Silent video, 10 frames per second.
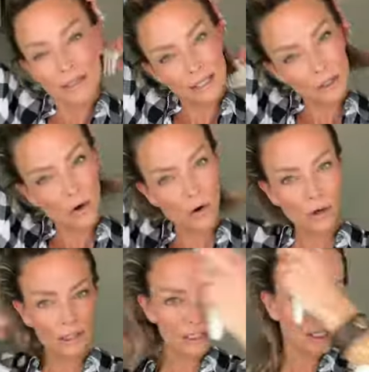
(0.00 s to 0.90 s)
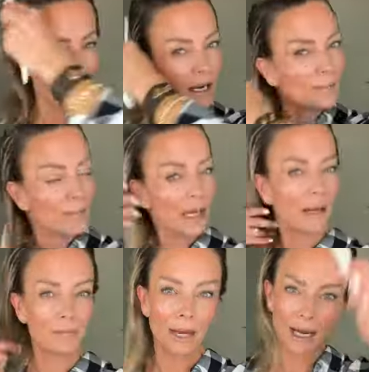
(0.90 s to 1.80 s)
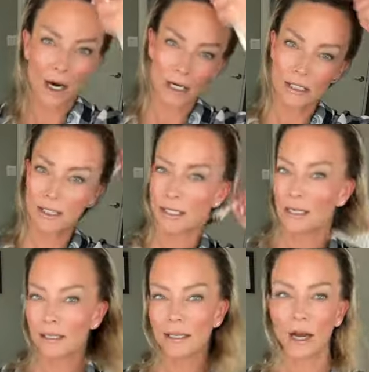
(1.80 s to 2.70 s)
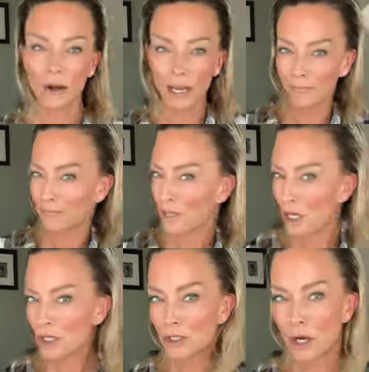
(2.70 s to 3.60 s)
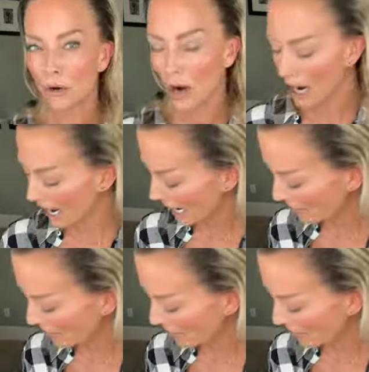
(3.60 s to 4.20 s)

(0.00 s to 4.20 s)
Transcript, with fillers: this cold is knocking me on my arse. Okay, so I